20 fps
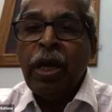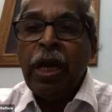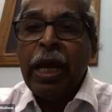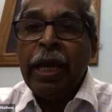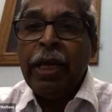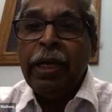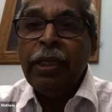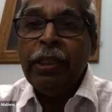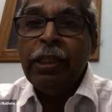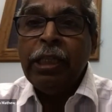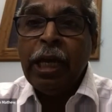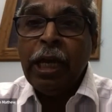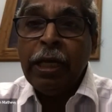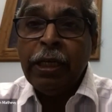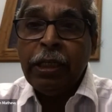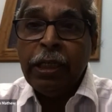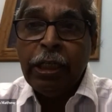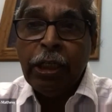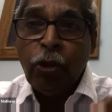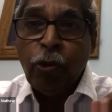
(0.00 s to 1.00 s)
And
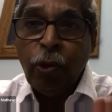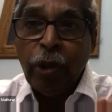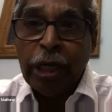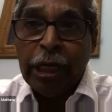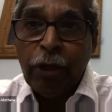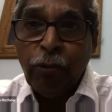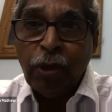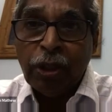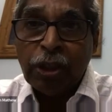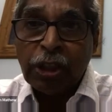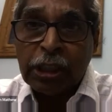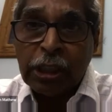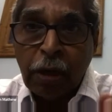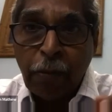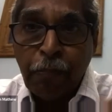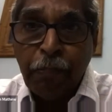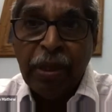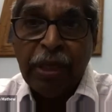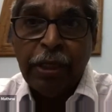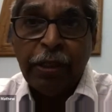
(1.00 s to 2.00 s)
that inquiry was
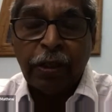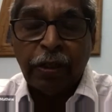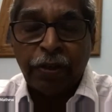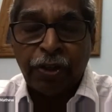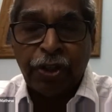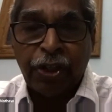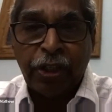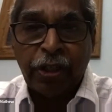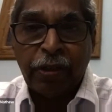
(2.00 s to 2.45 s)
completed